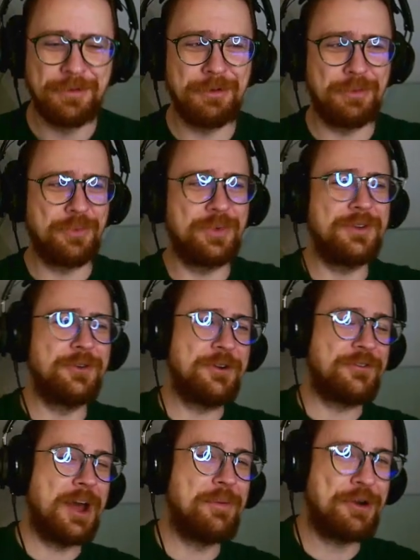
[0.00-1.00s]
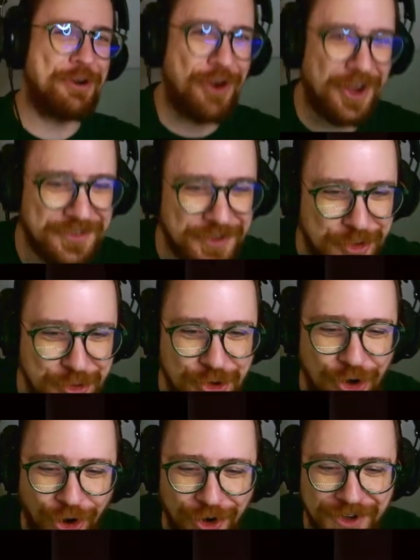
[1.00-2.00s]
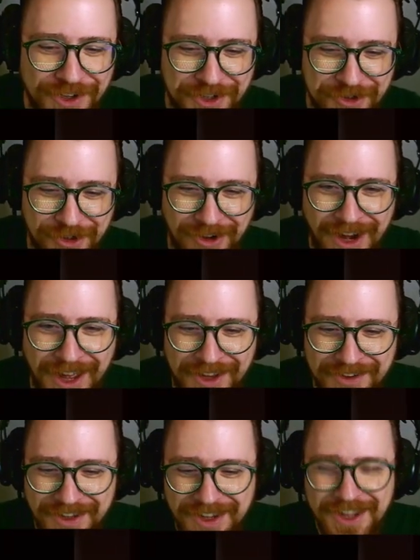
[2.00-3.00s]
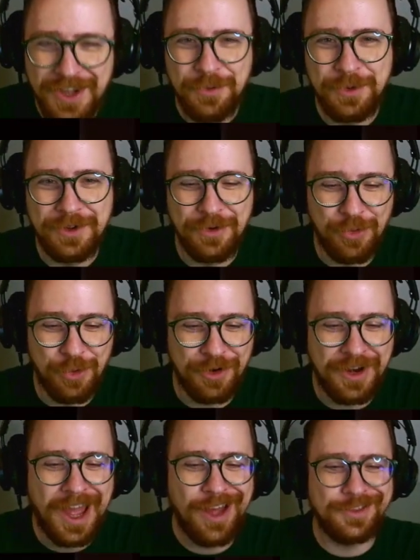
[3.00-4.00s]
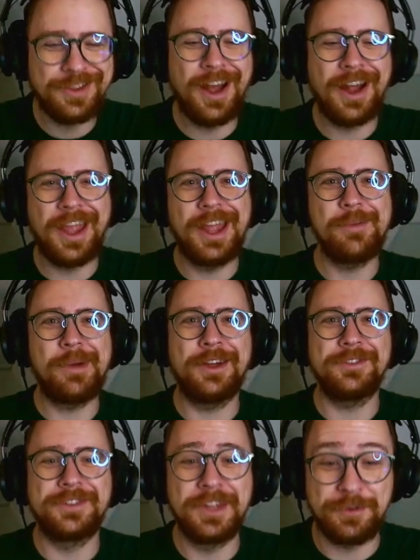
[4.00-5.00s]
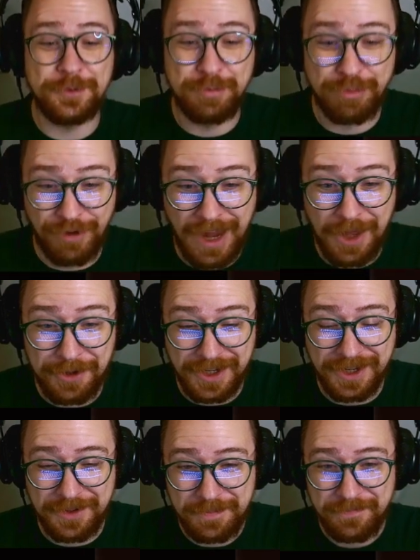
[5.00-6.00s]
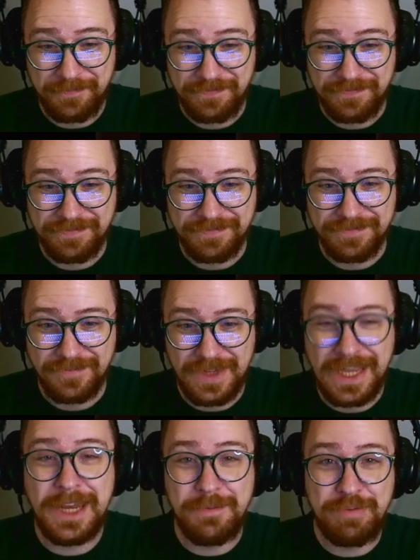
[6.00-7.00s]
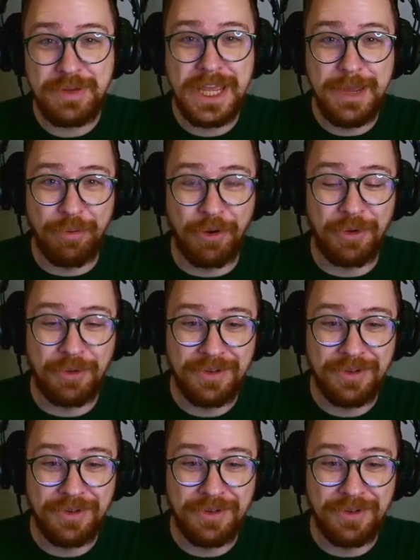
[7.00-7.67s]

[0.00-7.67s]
We've come across a new garden underground. We're now talking about stuff sprouting in people.